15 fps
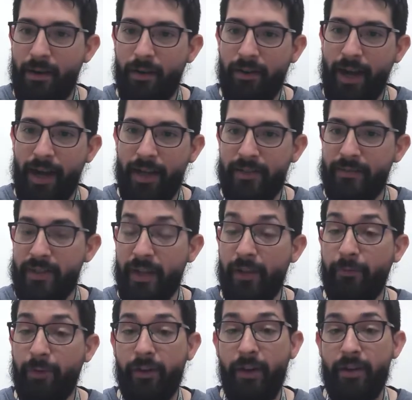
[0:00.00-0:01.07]
all kinds of
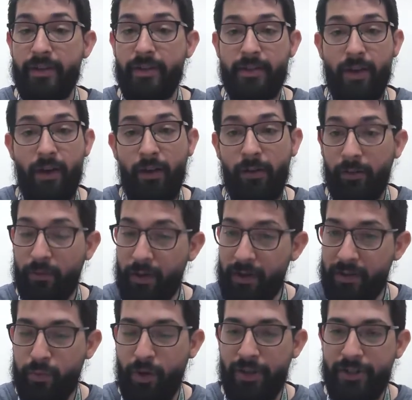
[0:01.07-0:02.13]
stuff for nurses all
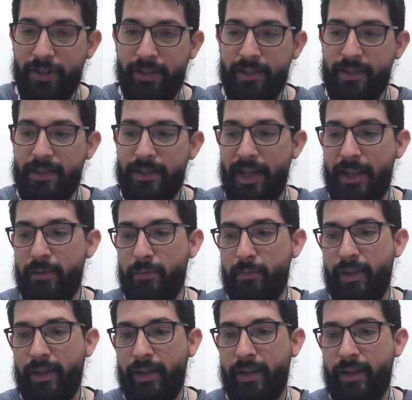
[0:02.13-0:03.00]
across Washington State,